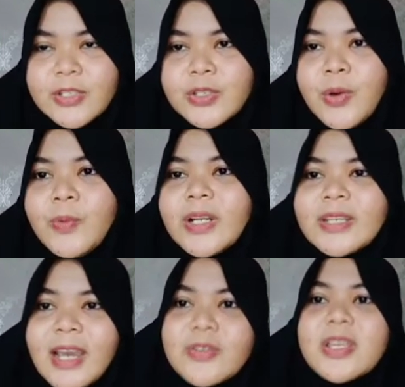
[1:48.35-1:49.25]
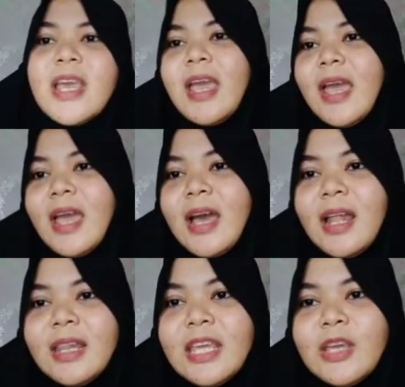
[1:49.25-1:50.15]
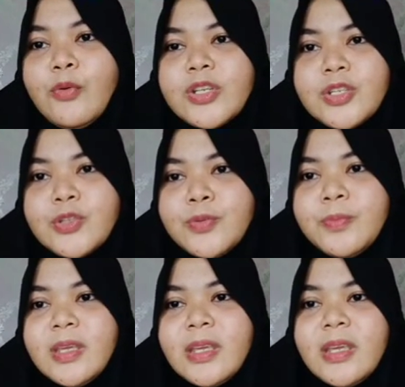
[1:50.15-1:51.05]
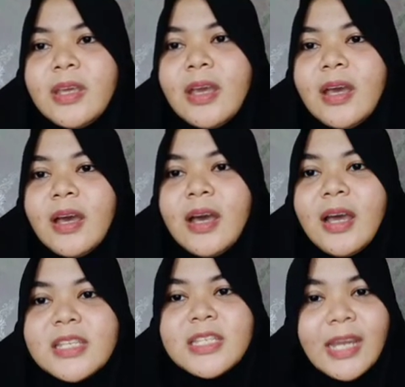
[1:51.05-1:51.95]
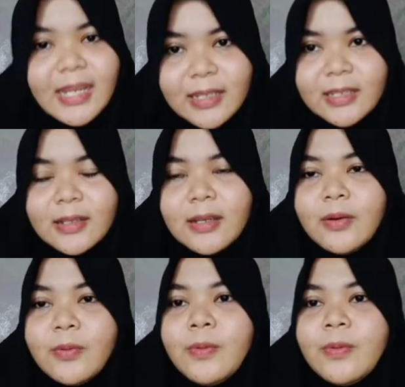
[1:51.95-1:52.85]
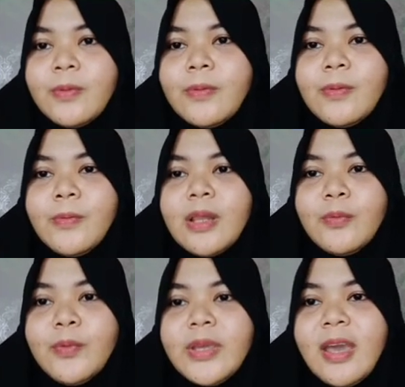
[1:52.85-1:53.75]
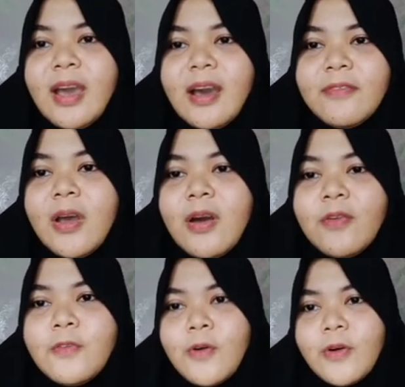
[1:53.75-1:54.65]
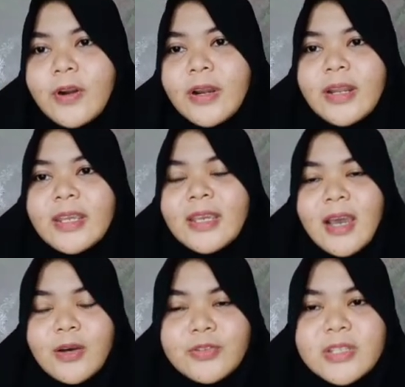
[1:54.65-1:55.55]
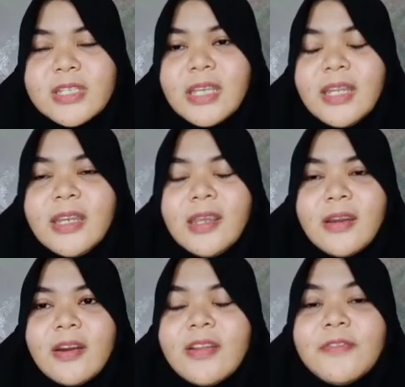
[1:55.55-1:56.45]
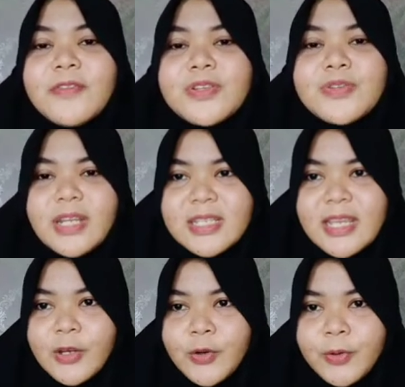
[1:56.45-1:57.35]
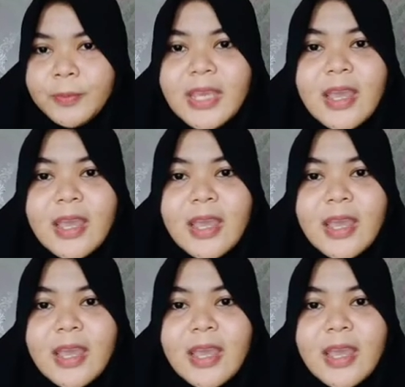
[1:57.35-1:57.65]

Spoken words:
So what causes language to be change? Well, we have four causes in here. The first one is economy.